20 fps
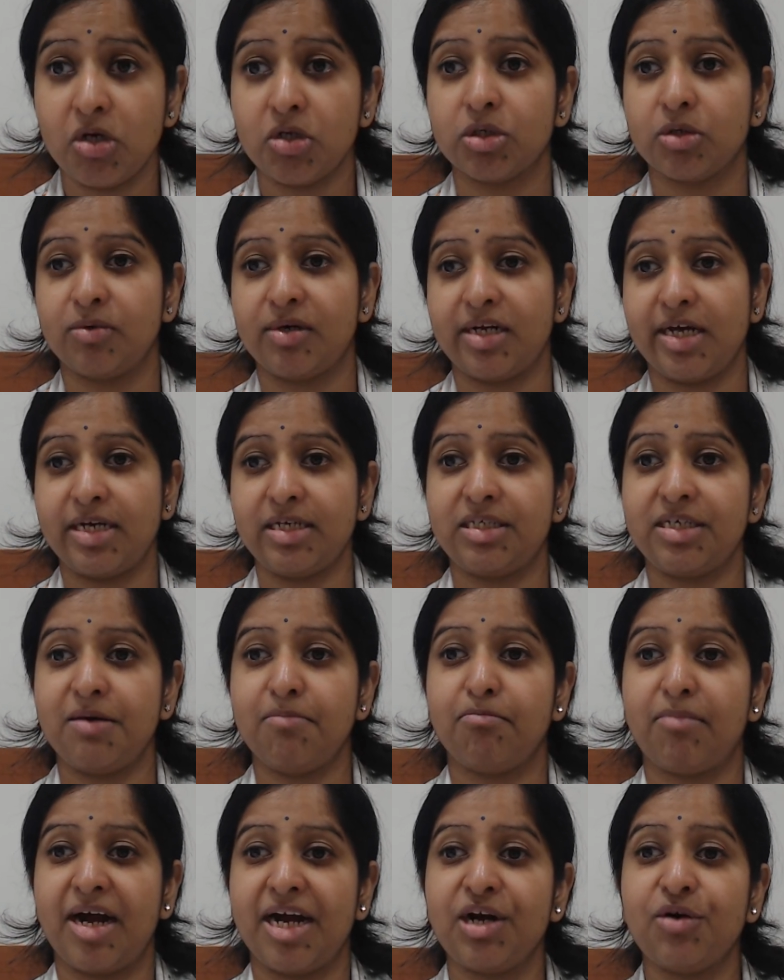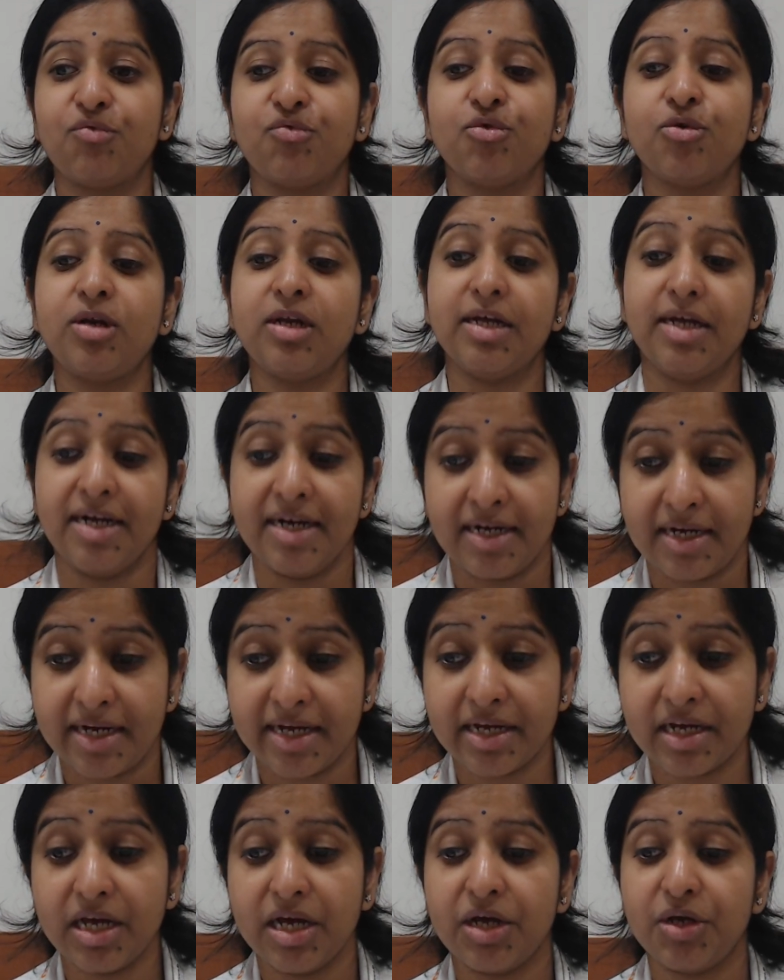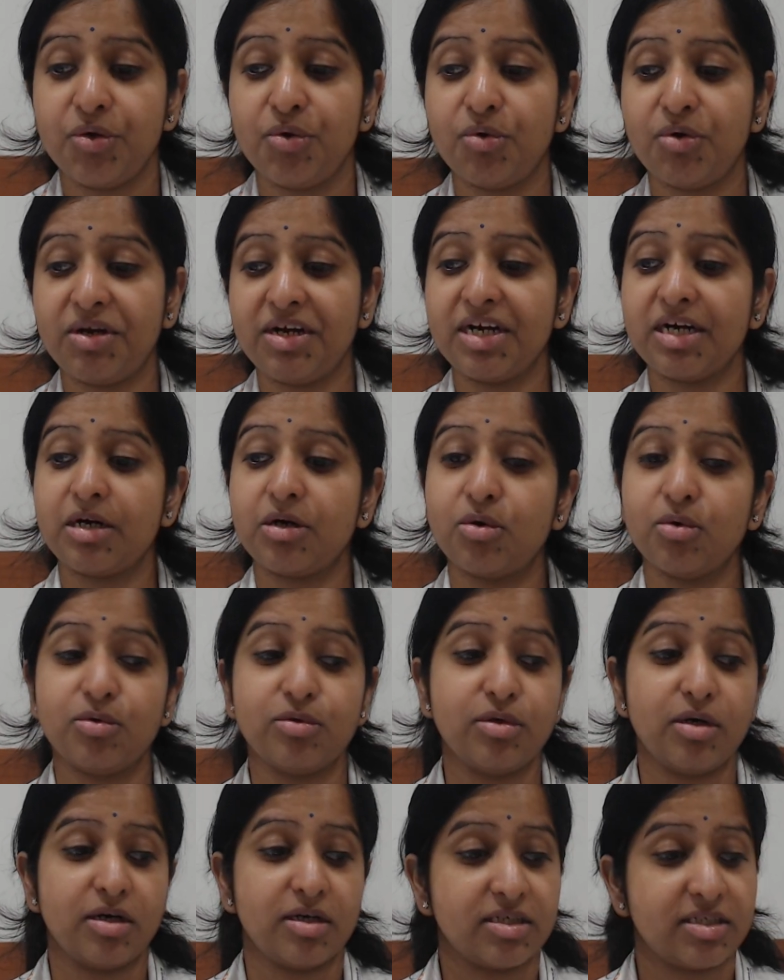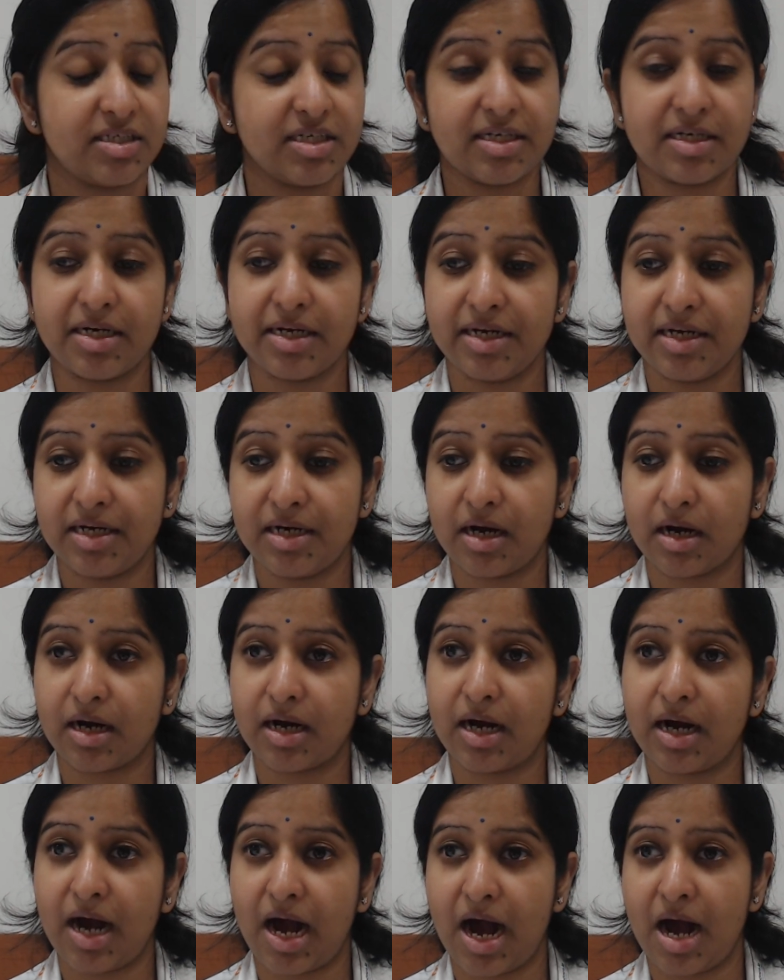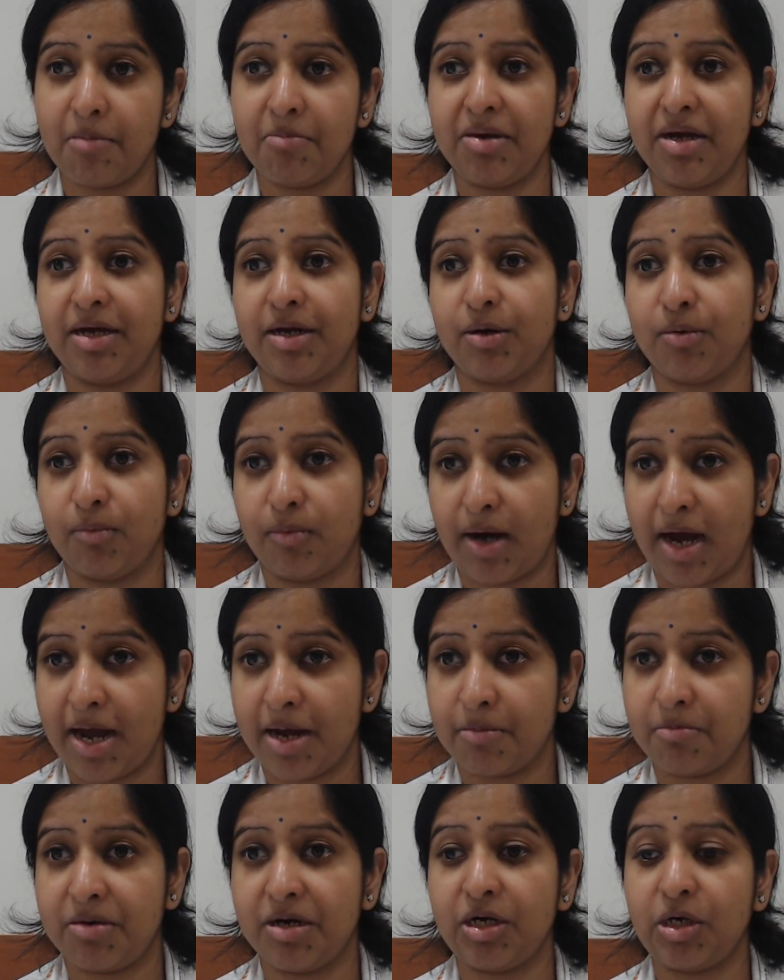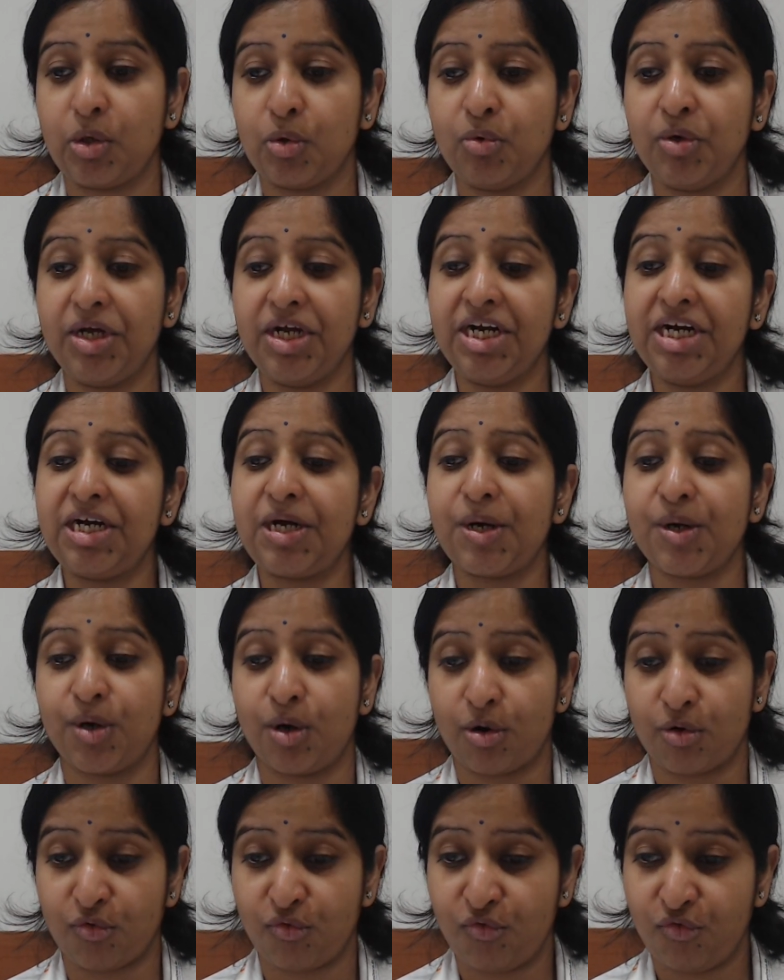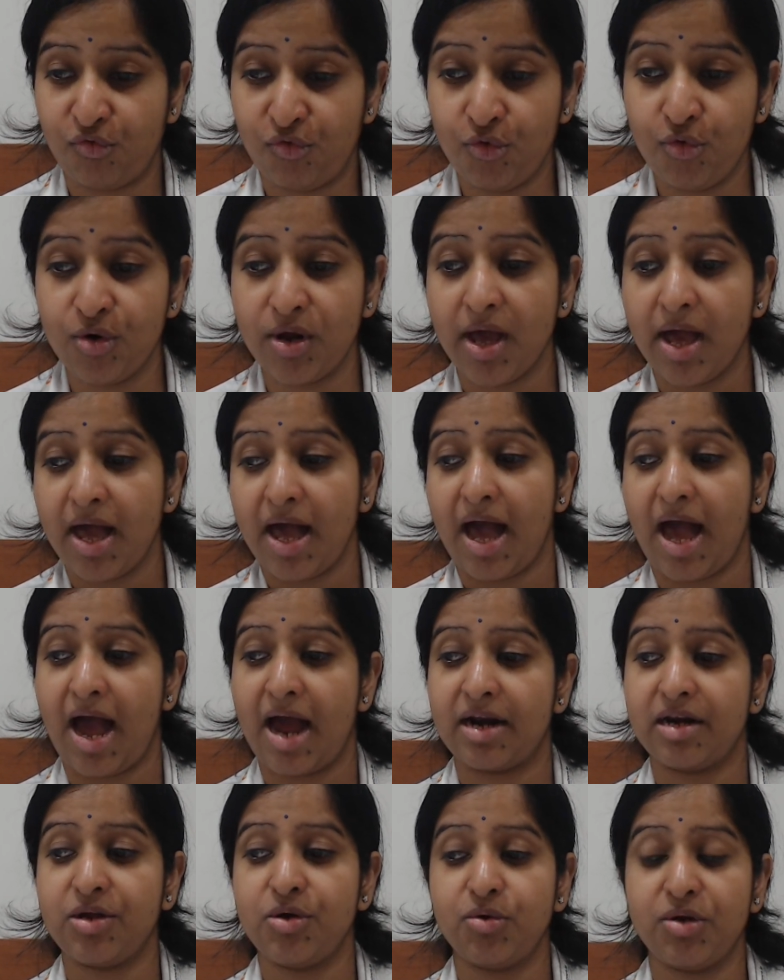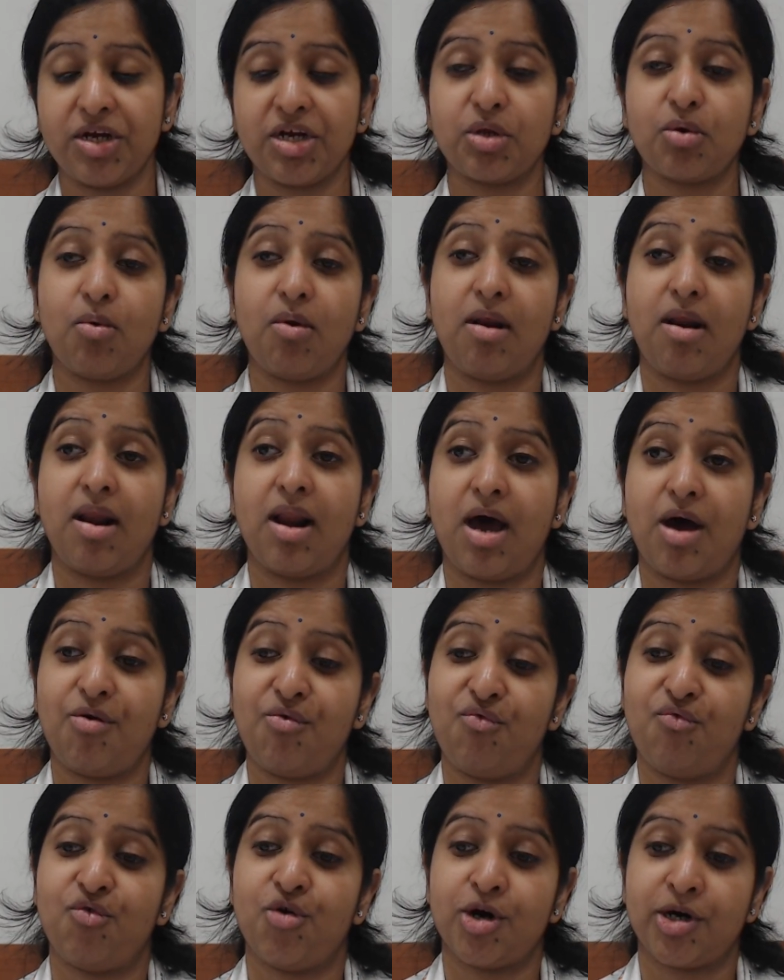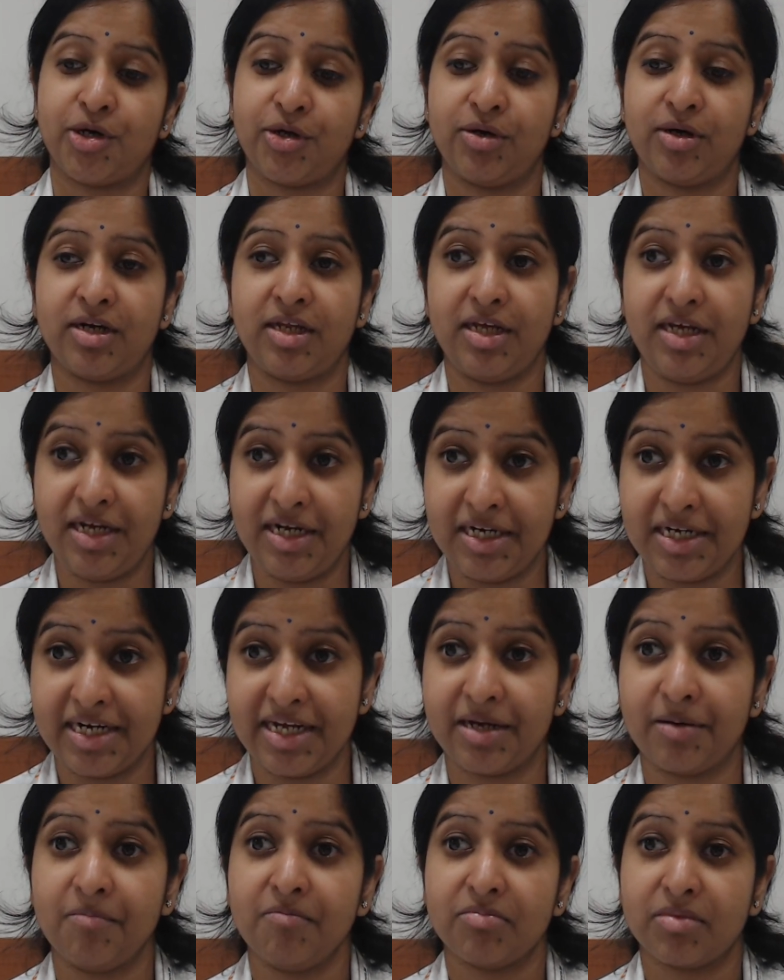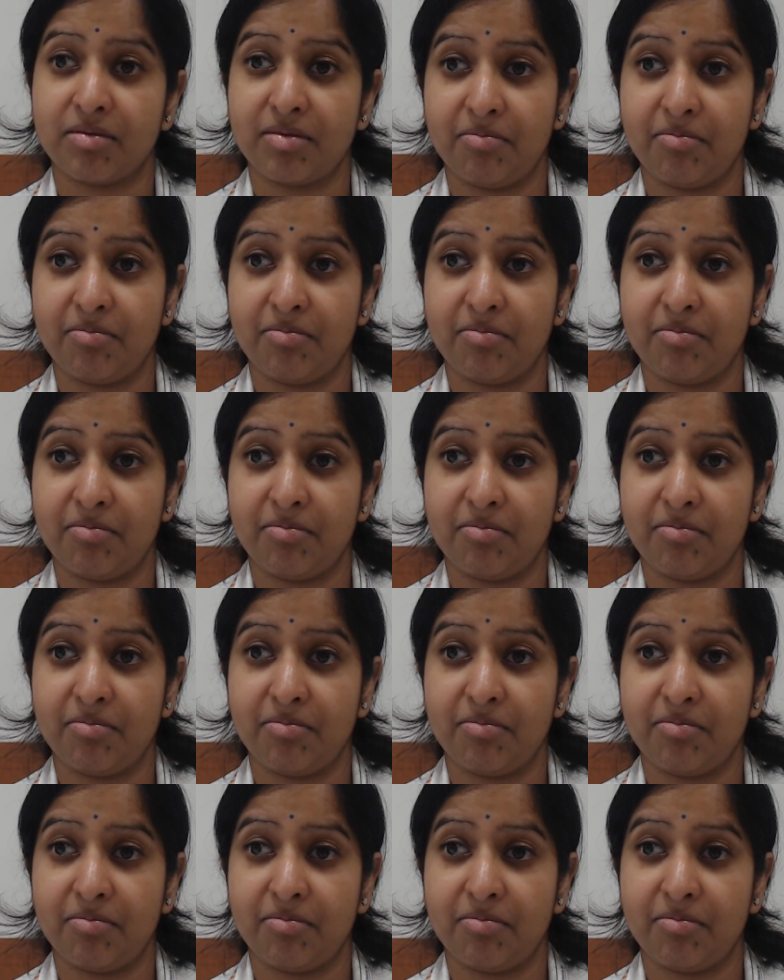So when I say mindful eating, you need to sit in a calm environment to eat your food, and you need to love what you're eating,